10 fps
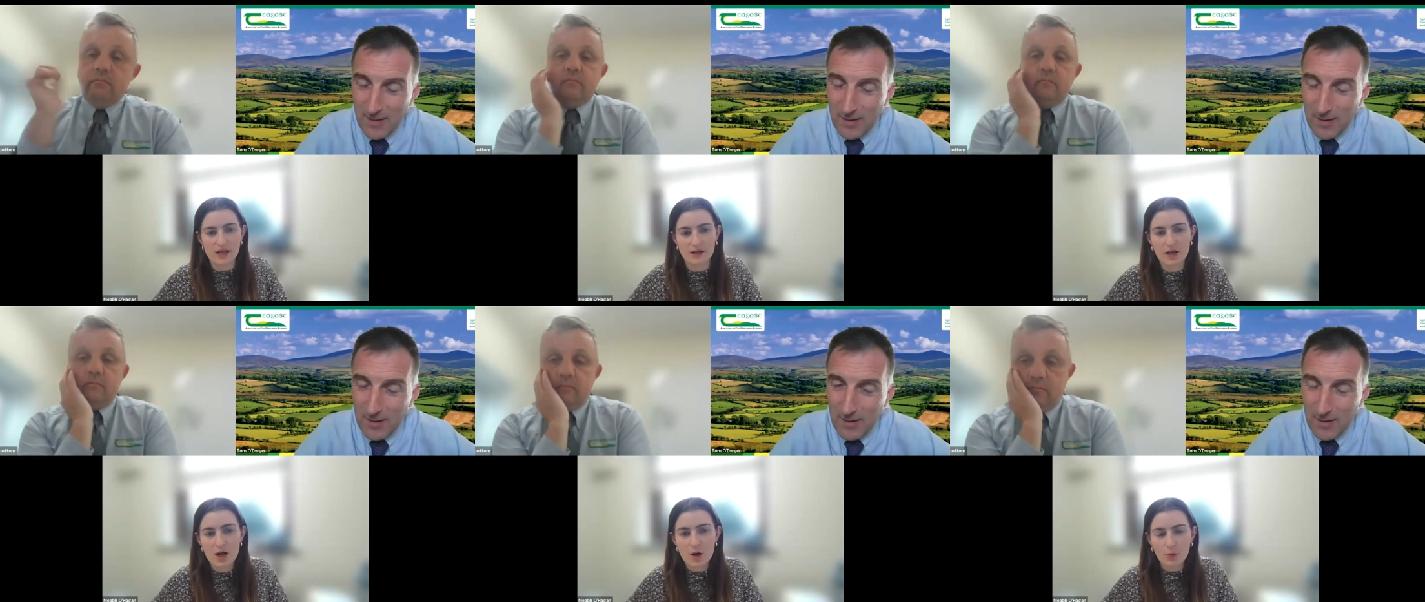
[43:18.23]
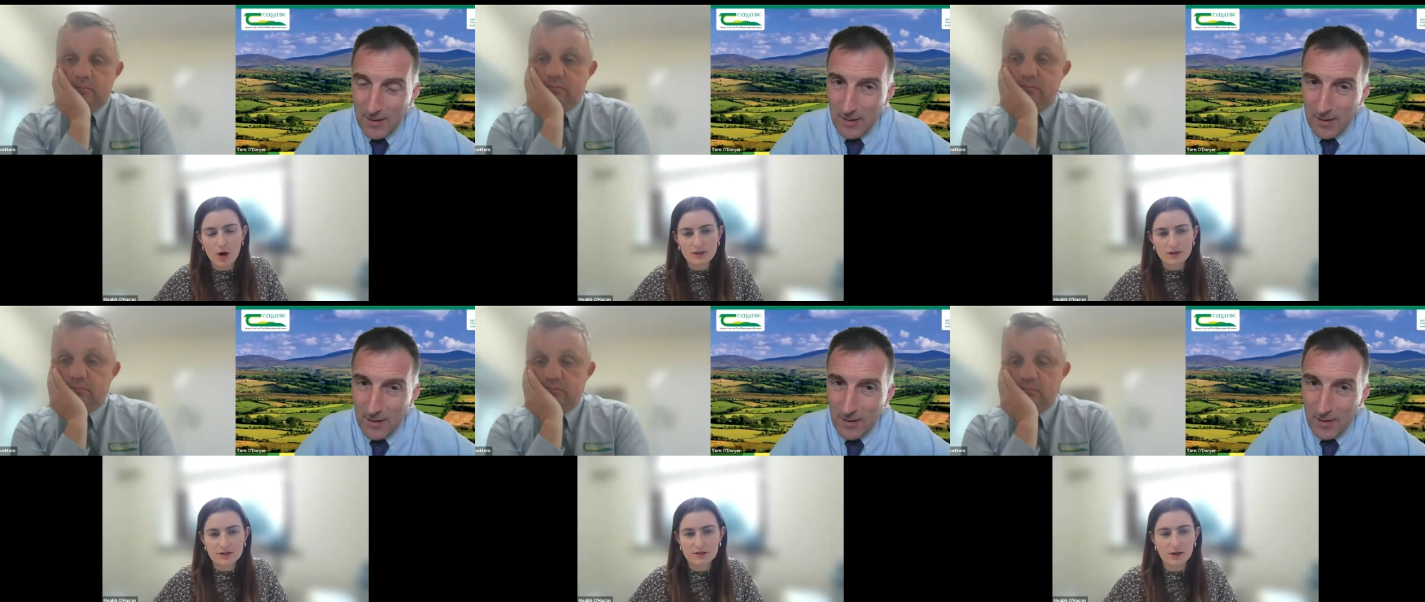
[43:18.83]
Speaker 1: then
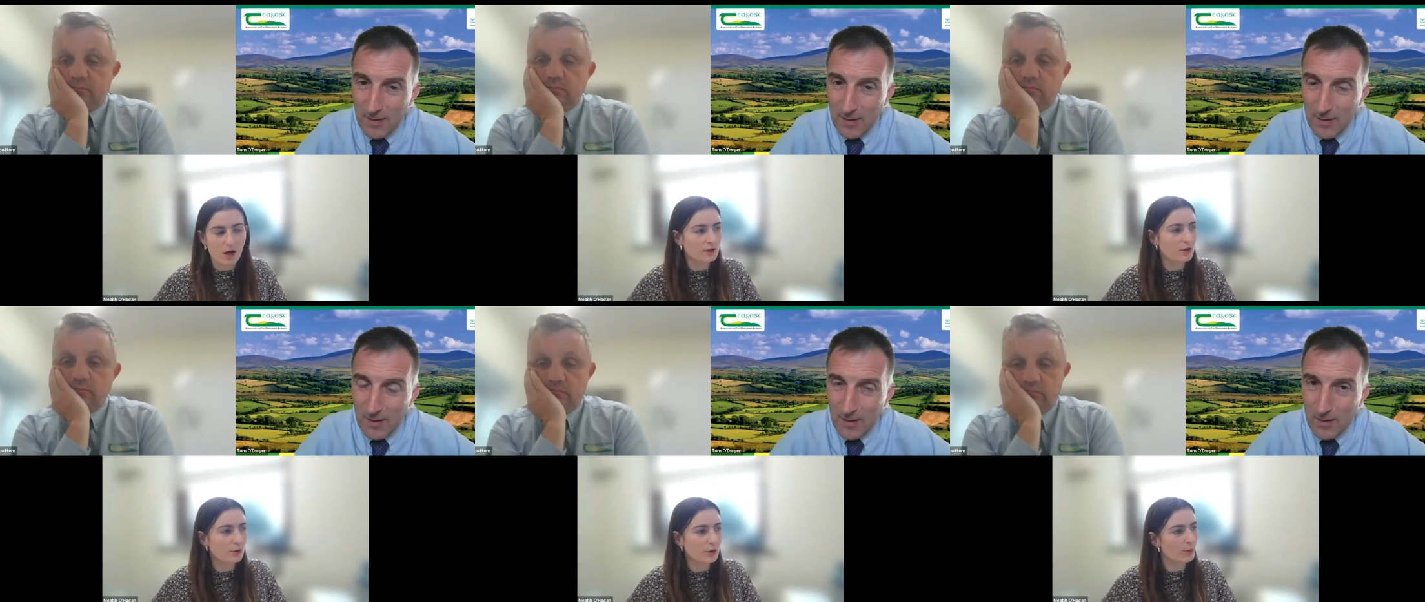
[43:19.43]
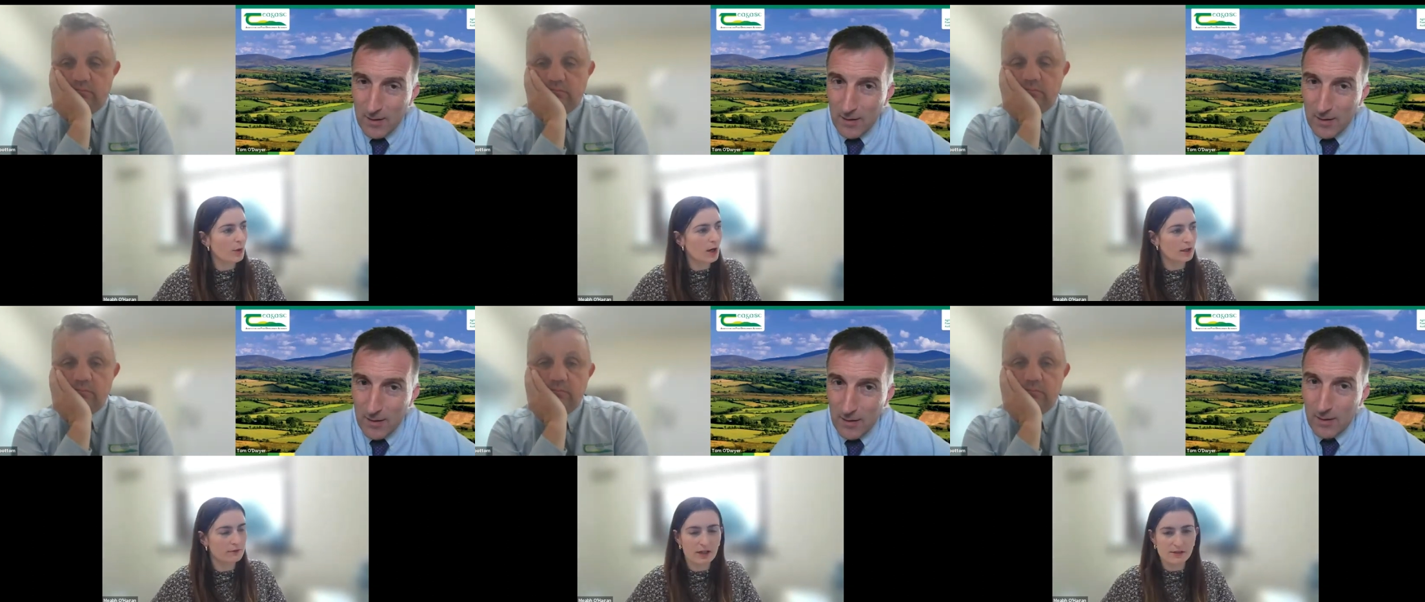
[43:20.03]
what ongoing
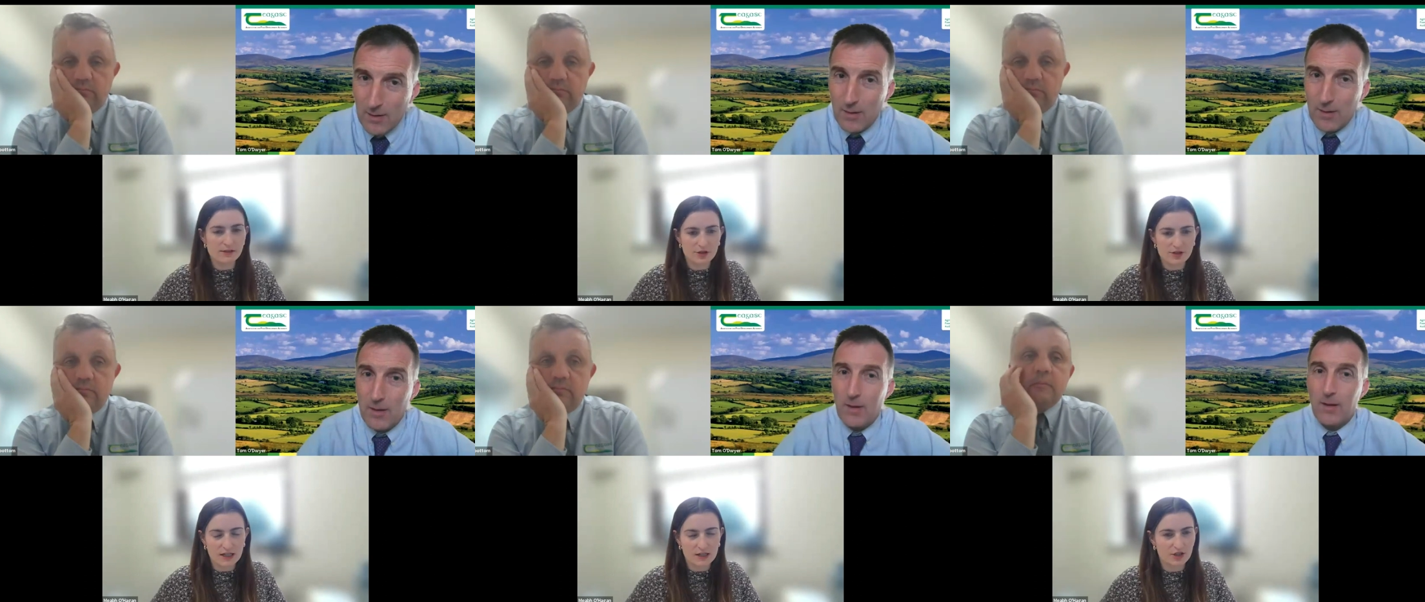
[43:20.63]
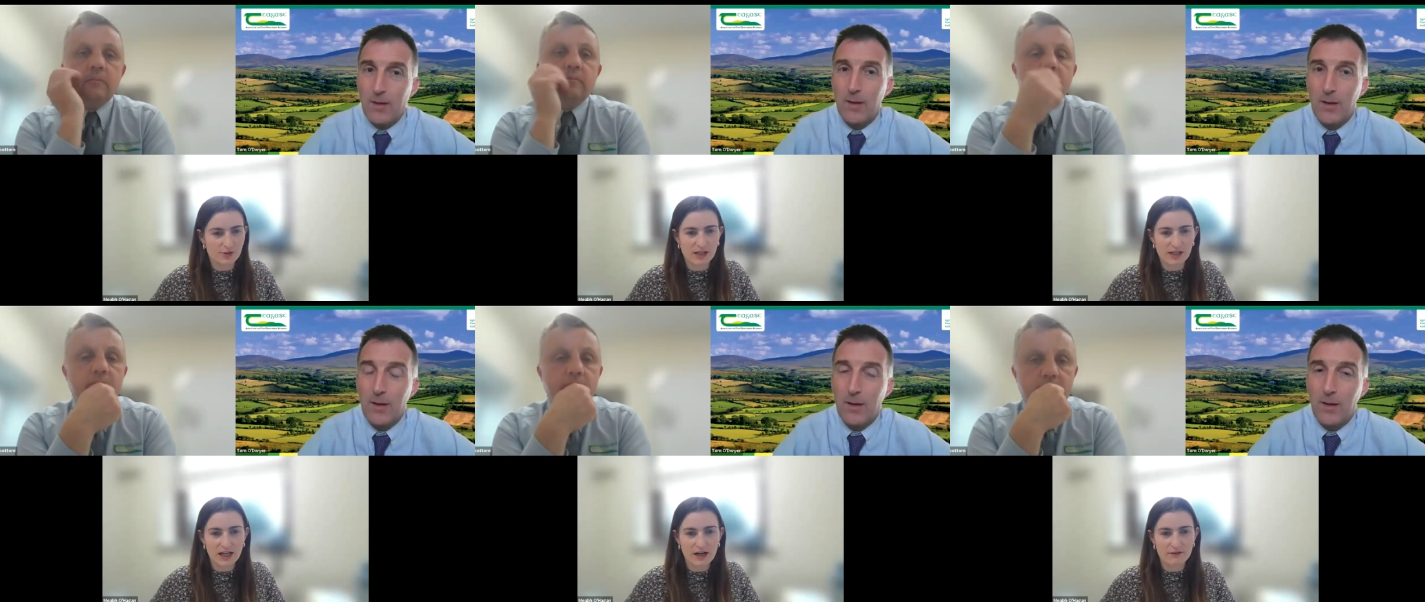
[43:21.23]
work and research is actually
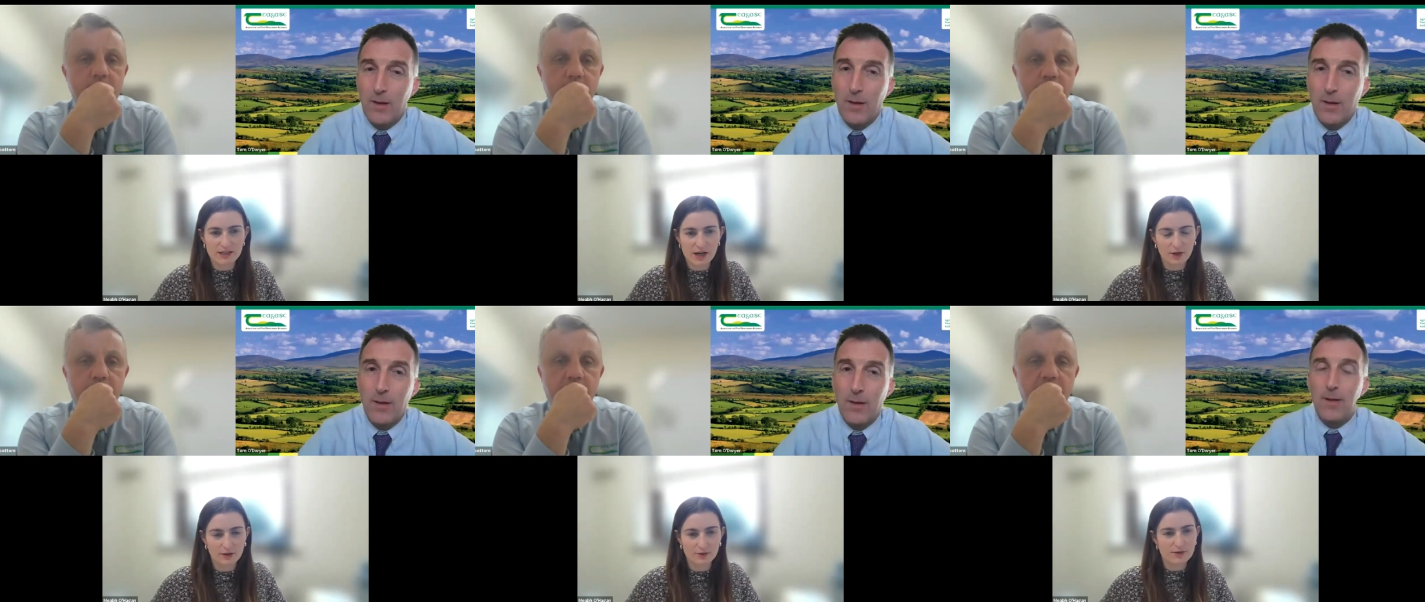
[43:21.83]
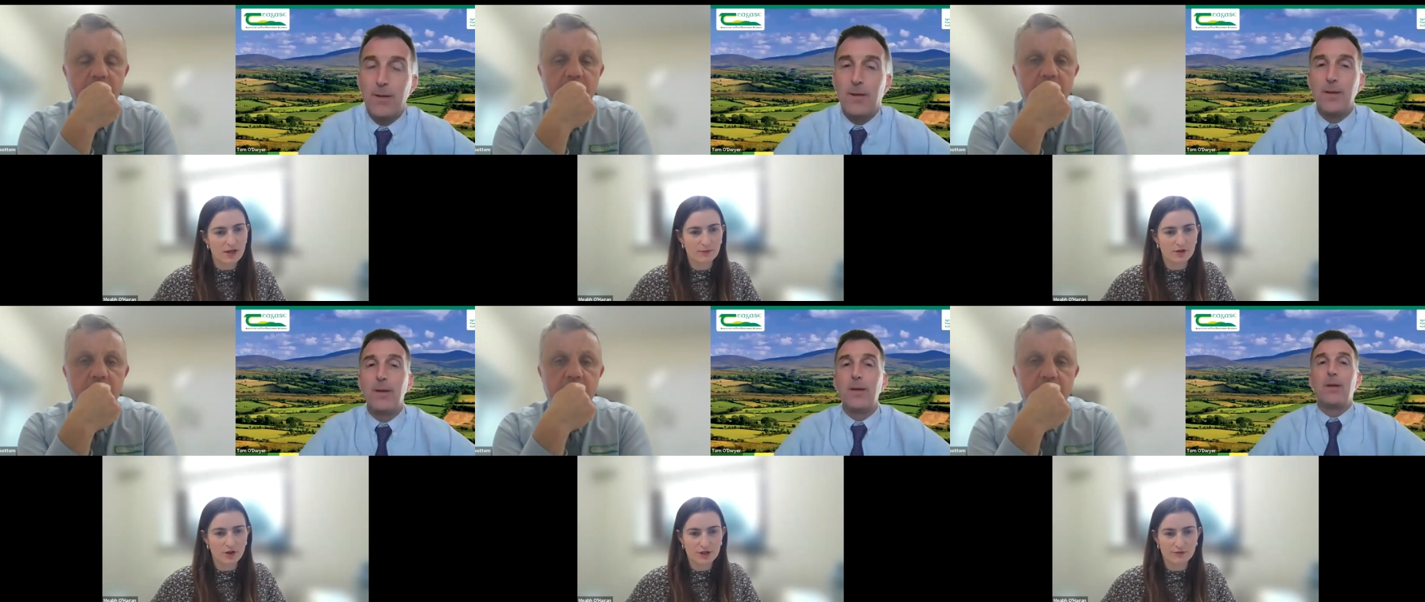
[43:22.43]
being carried out on those
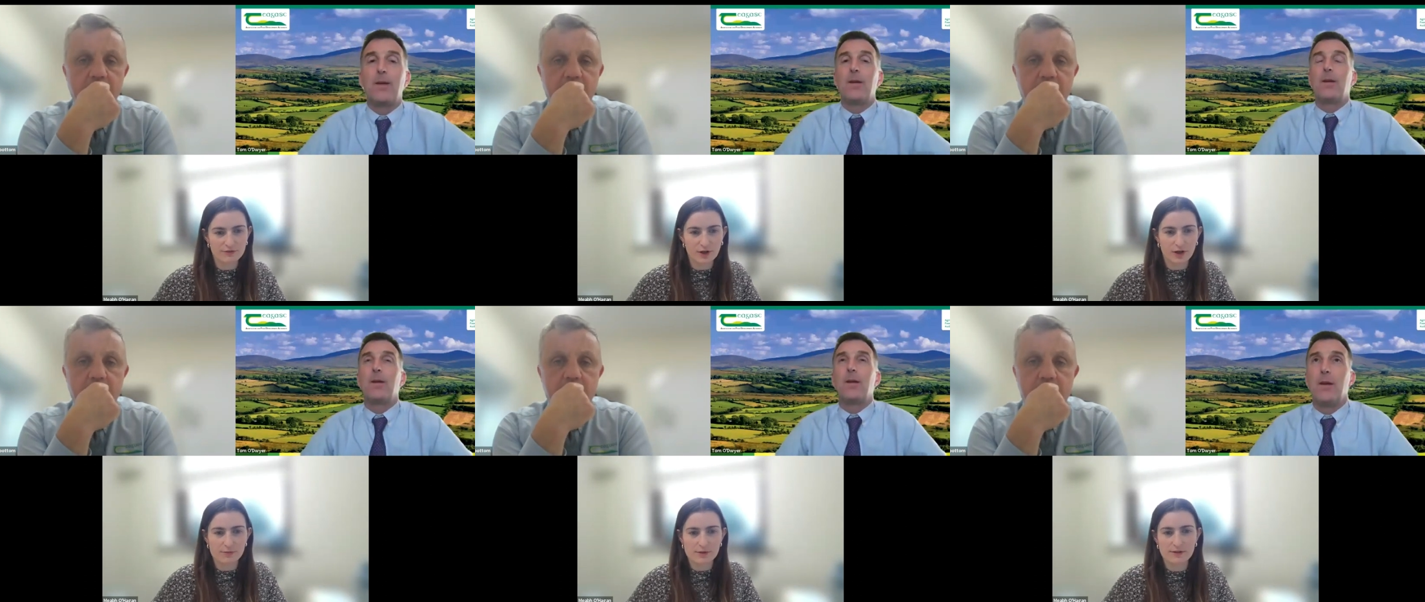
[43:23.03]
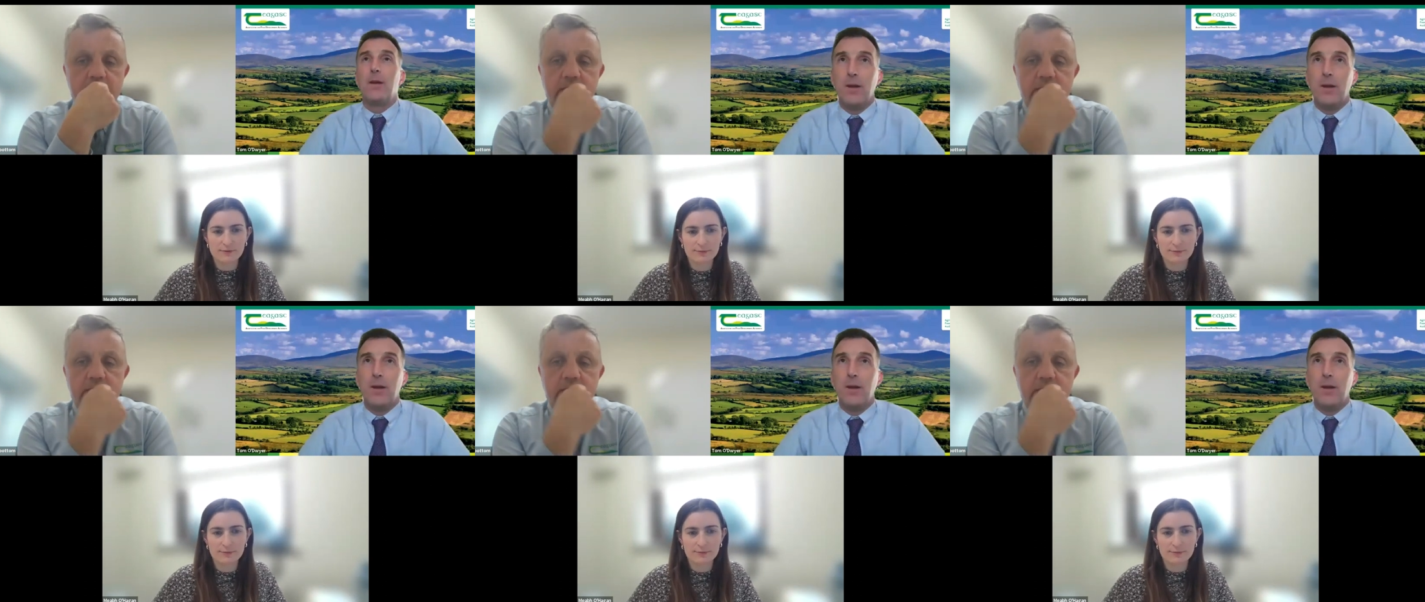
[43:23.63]
demonstration farms?